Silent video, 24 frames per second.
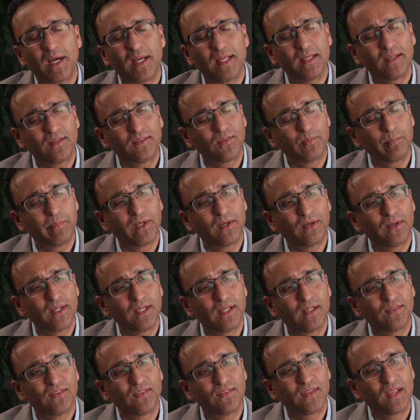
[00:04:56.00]
my
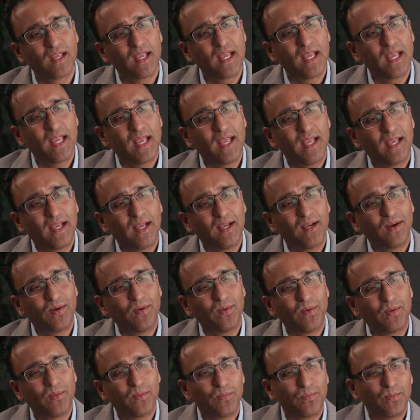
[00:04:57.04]
experience,
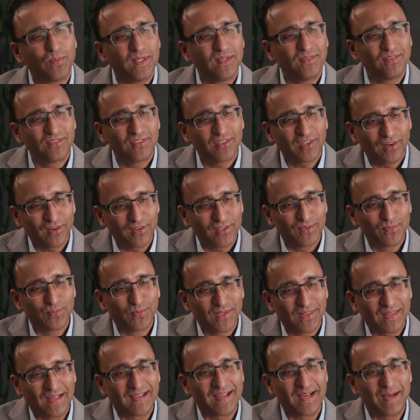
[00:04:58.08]
we started
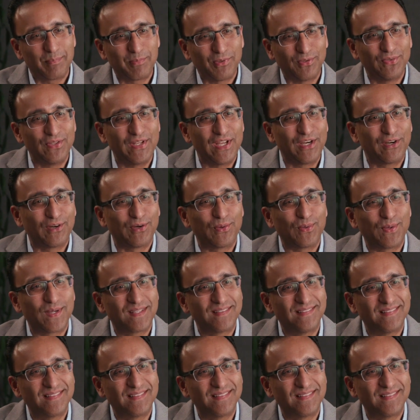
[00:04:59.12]
with a couple narrow